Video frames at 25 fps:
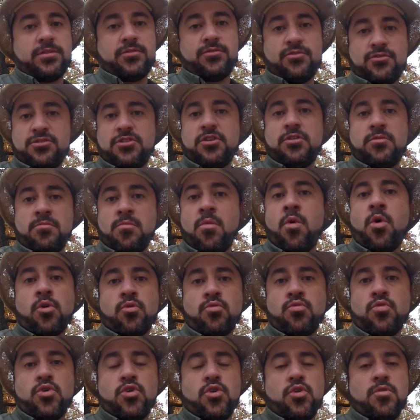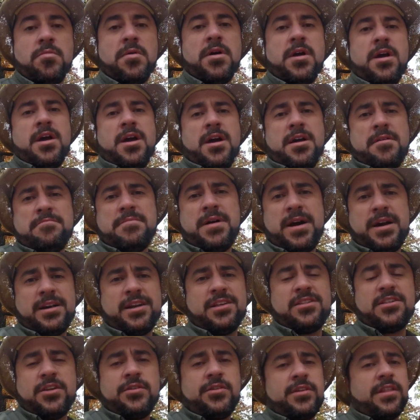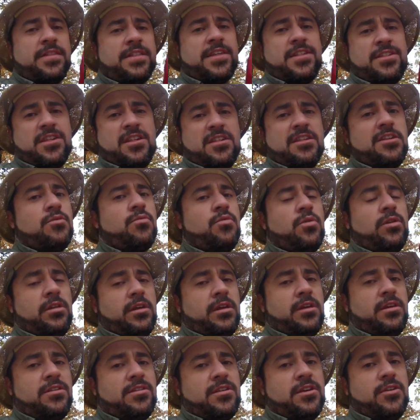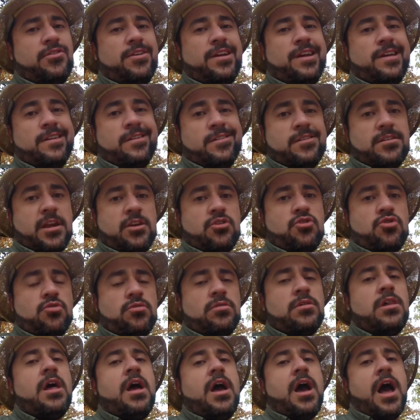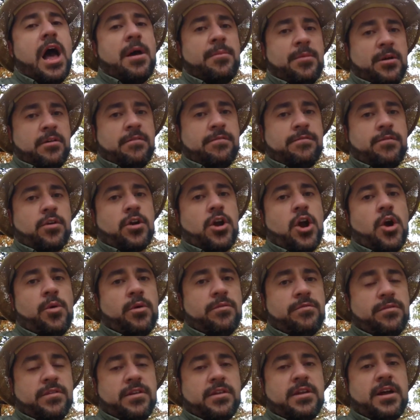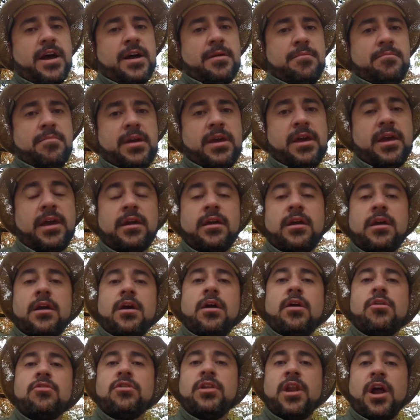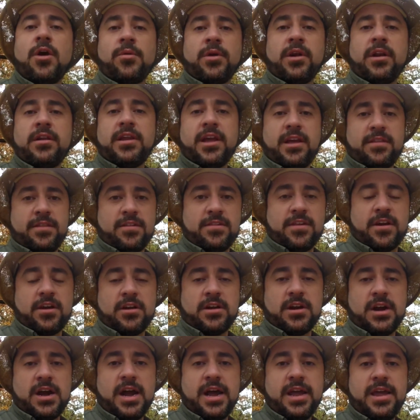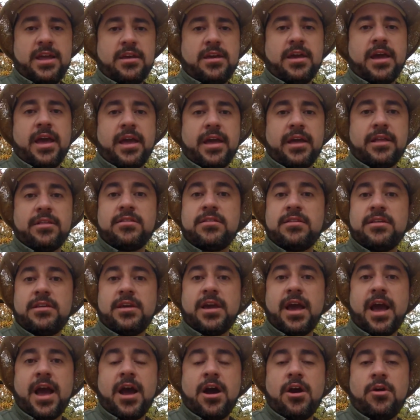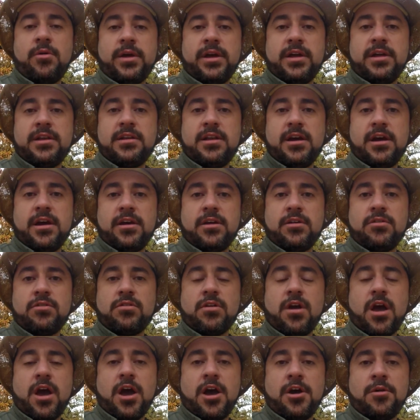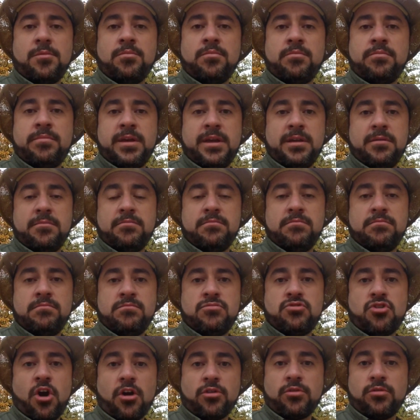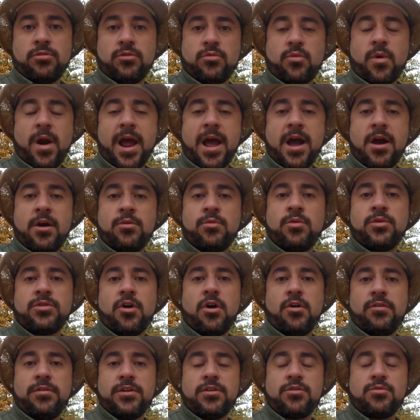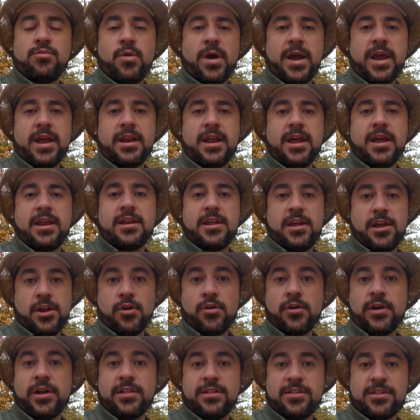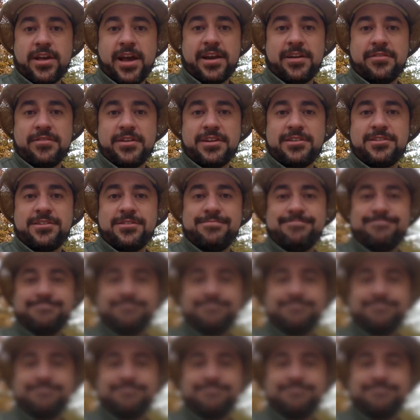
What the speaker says: There's still more room. But considering that this isn't really considered an essential, I'm going to forego it for the time being. So now we're going to take this thing on a hike and see how it does being jostled around with all this weight and gear inside of it.